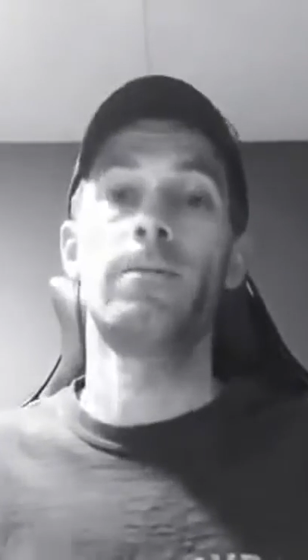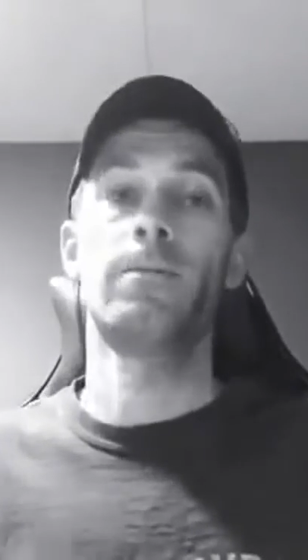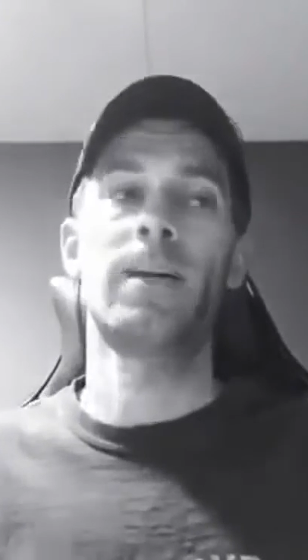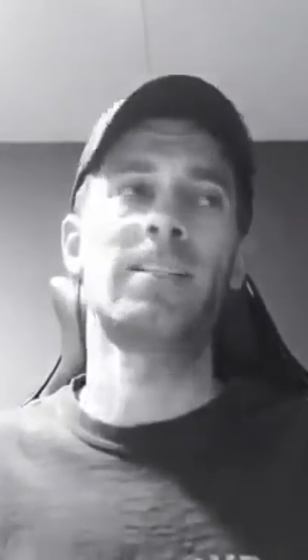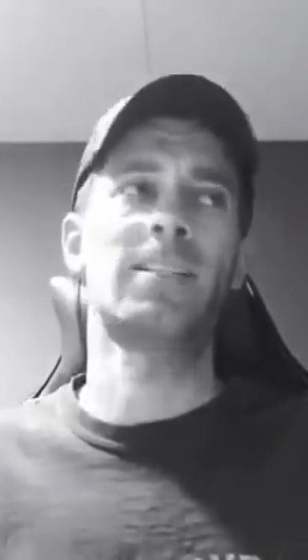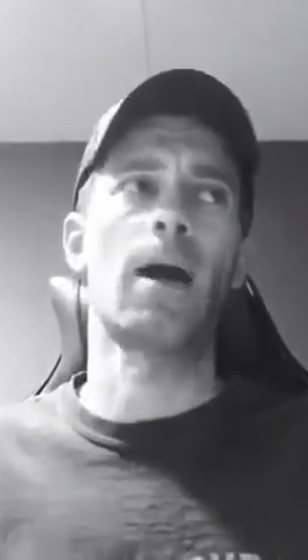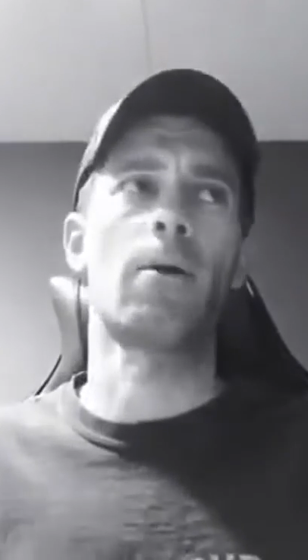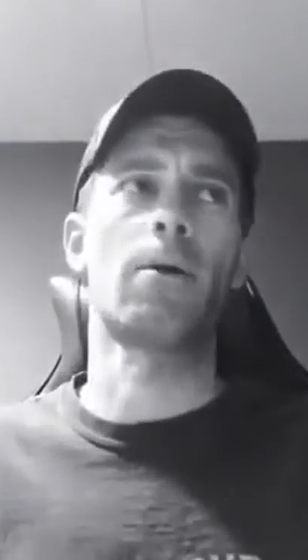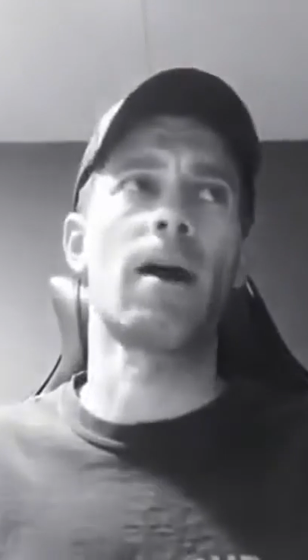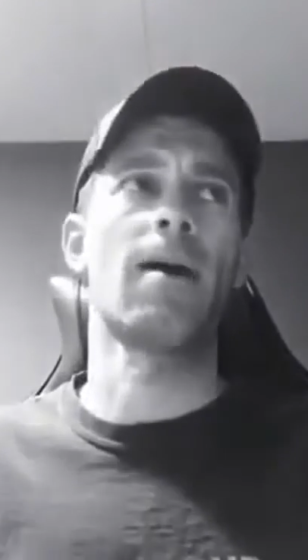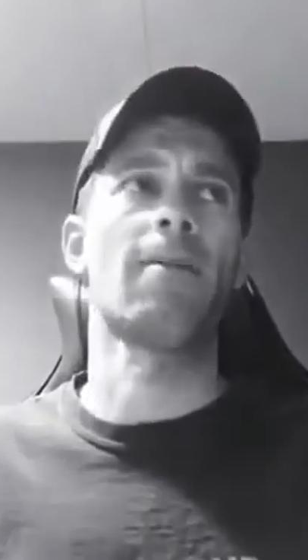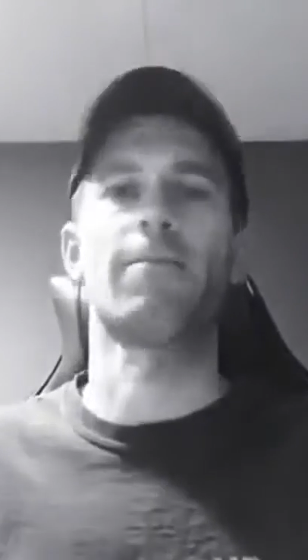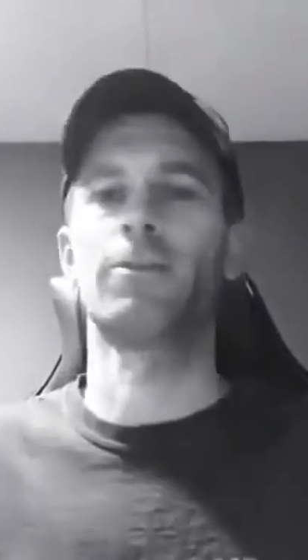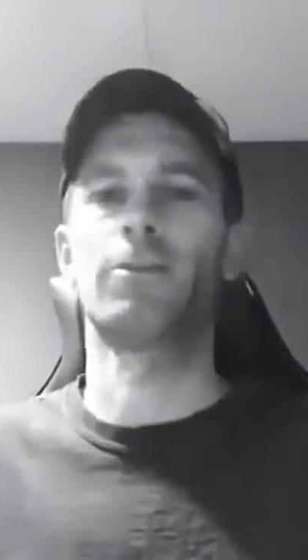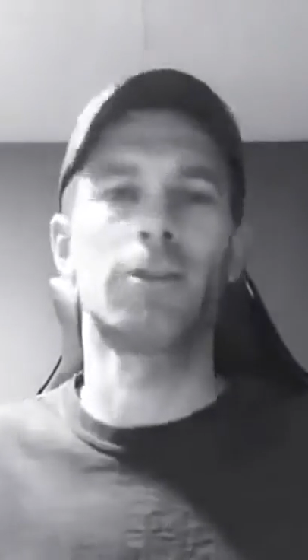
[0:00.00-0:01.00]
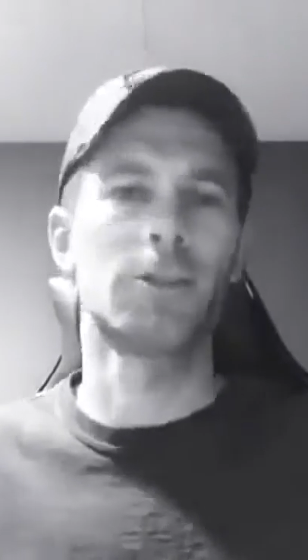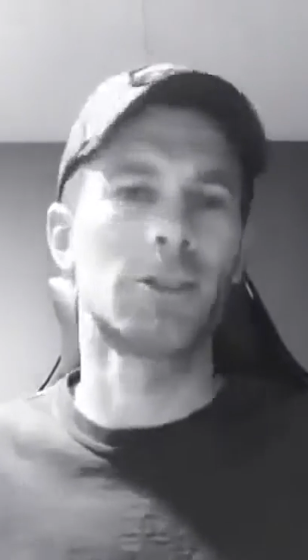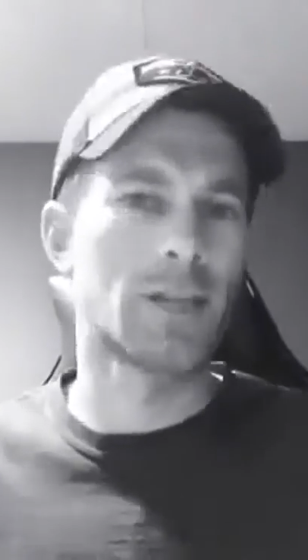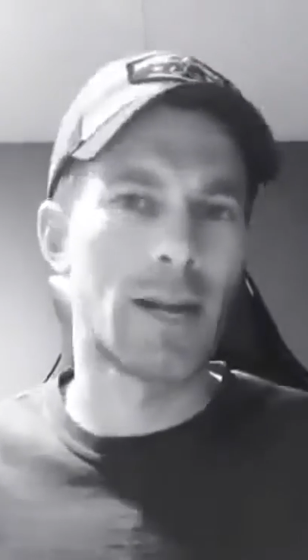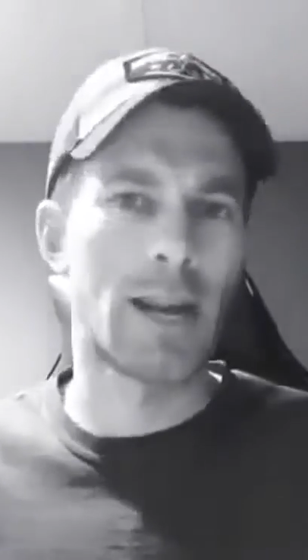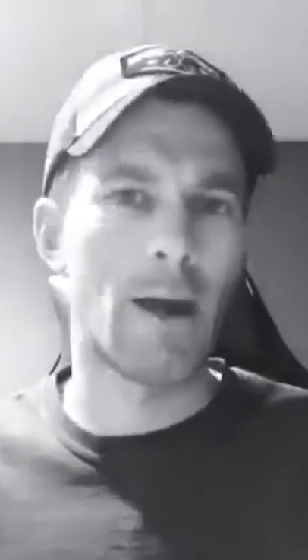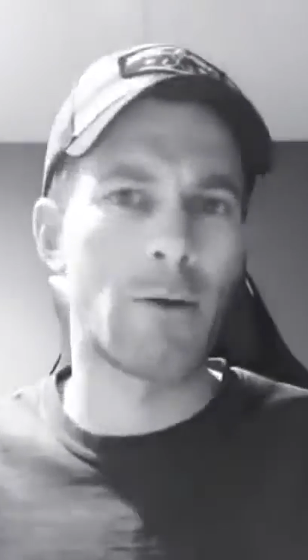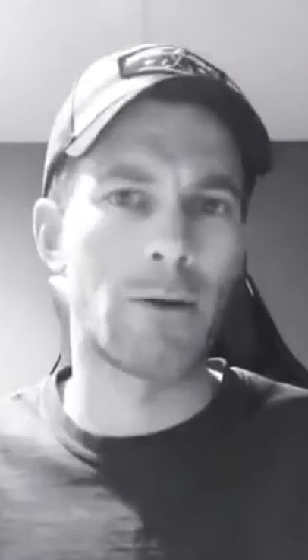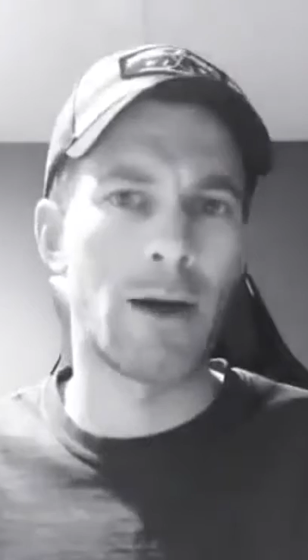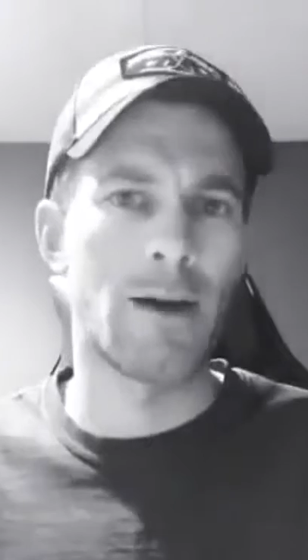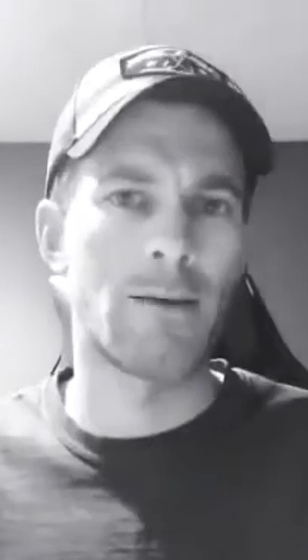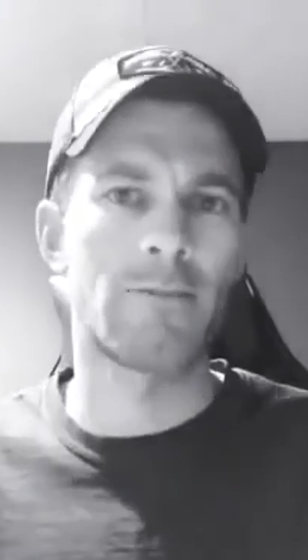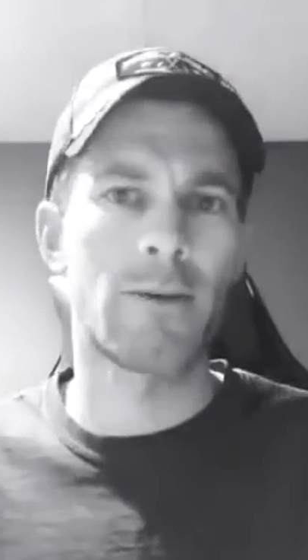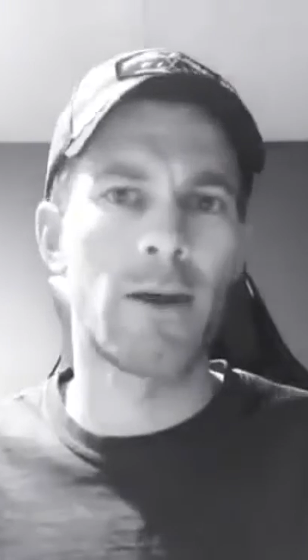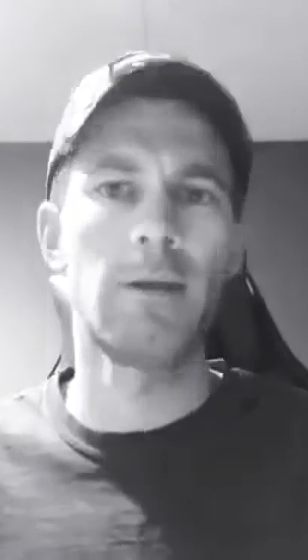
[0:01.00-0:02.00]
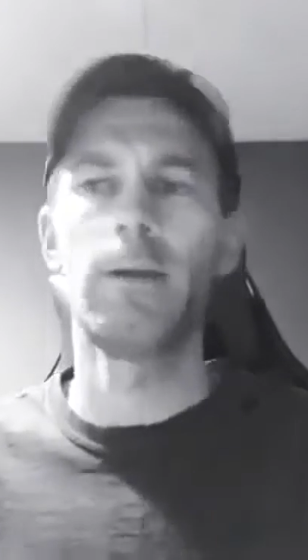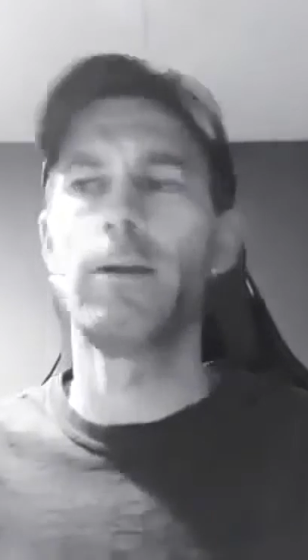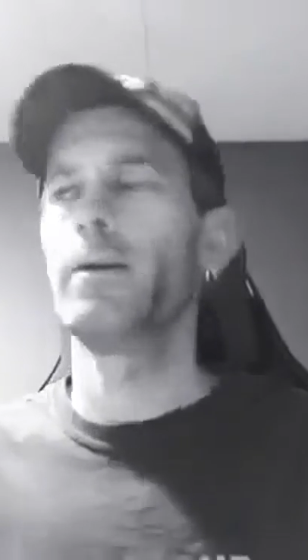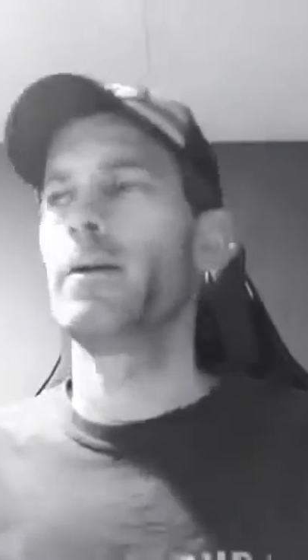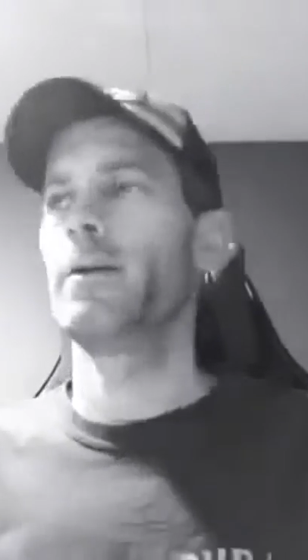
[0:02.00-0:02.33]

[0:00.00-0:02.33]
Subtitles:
That's an hour and a half. I should have just said an hour and a half, right?